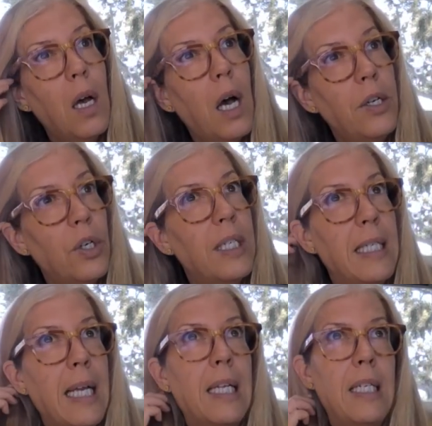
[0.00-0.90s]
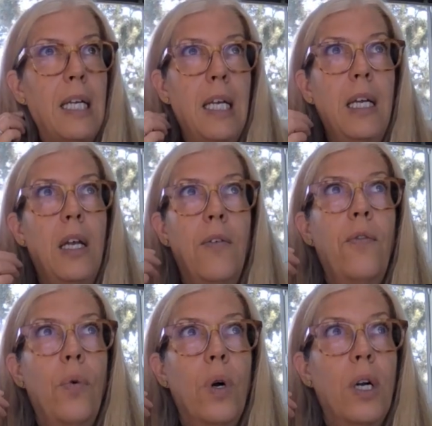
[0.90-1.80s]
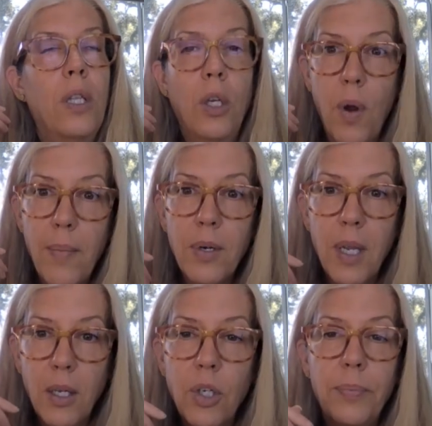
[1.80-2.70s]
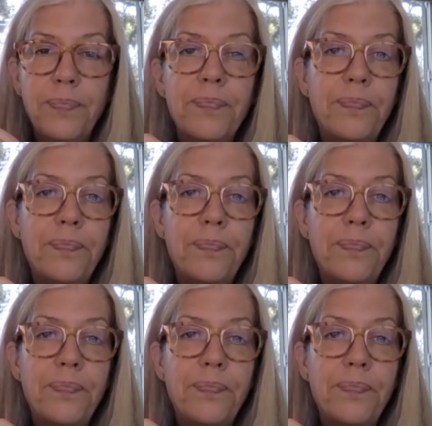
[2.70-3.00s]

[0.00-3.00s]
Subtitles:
understanding for the grammar section.